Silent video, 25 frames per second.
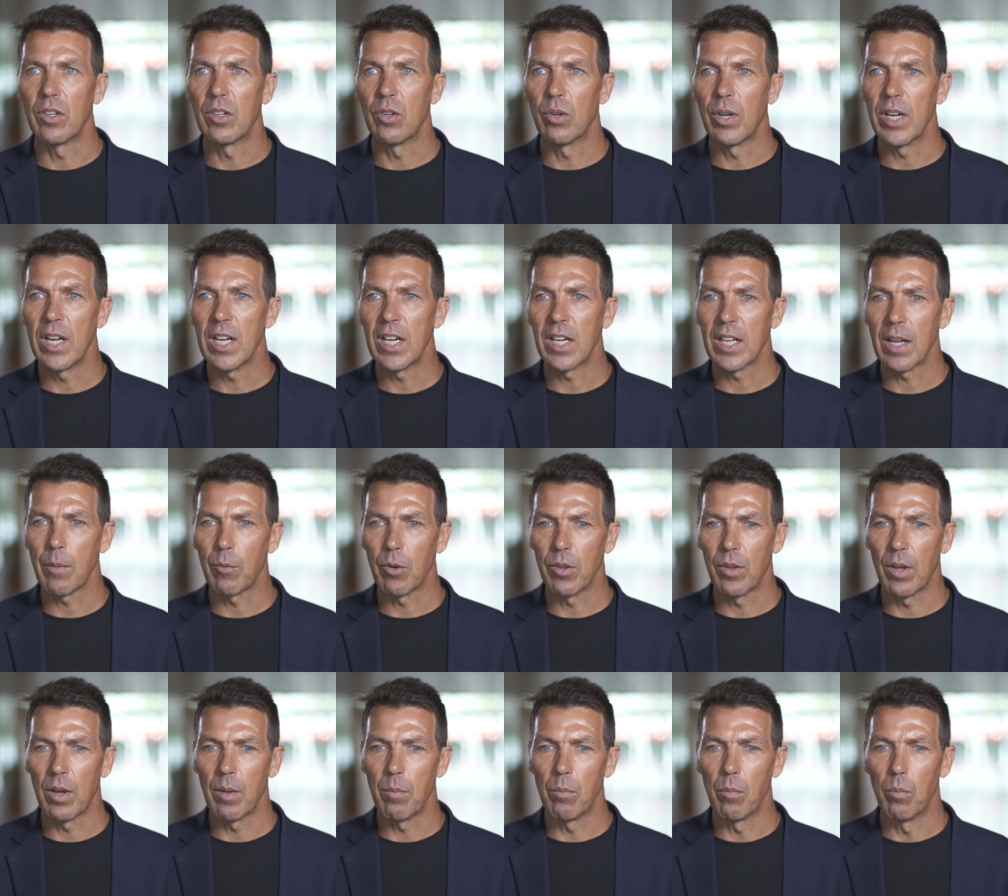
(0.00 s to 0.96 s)
You're ending up
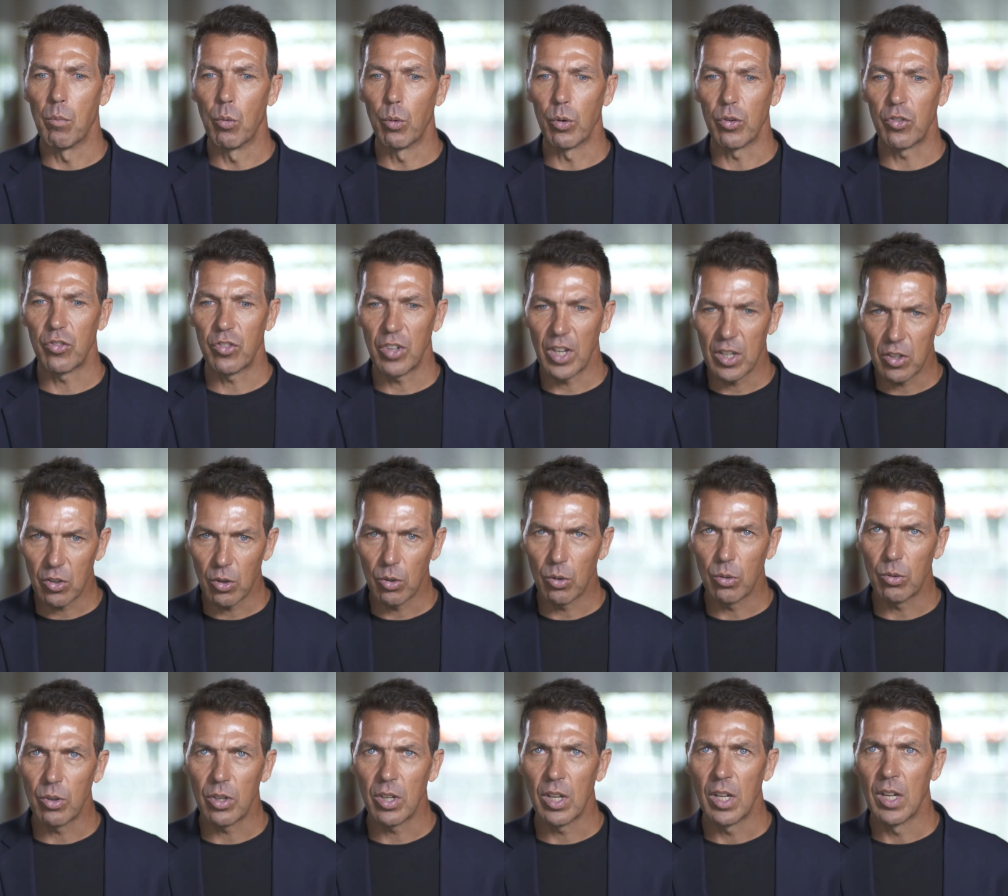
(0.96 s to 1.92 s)
with a more
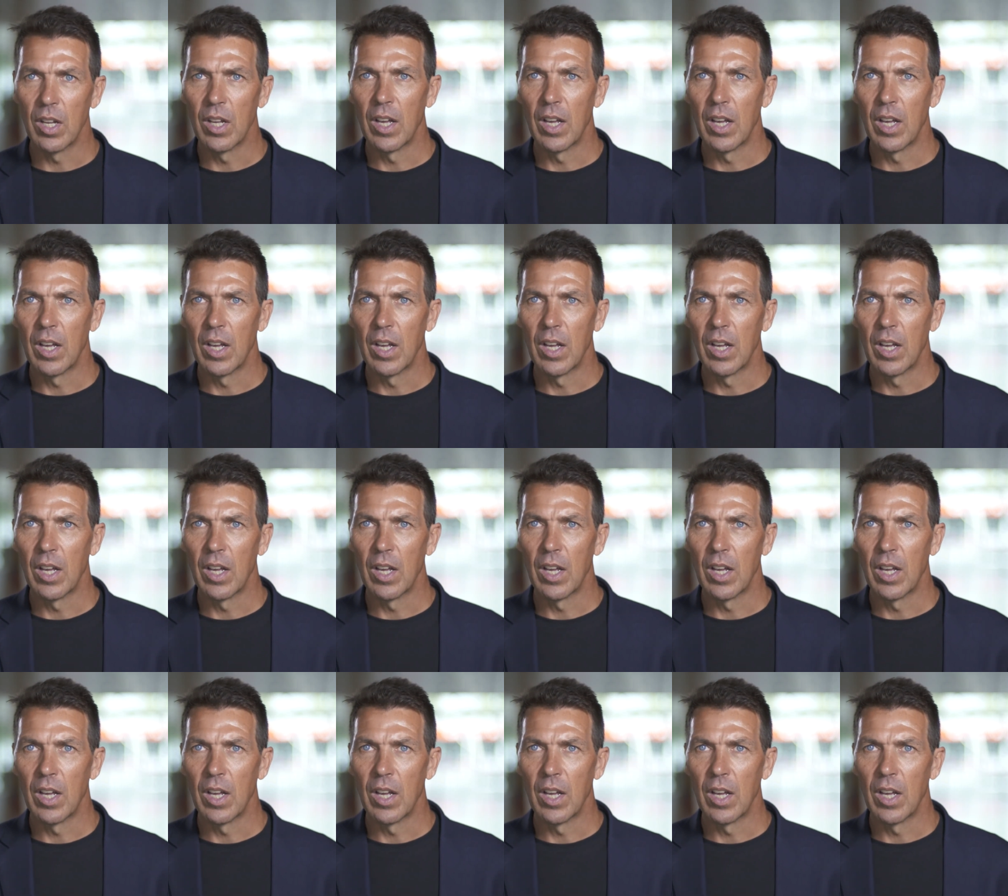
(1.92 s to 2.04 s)
settled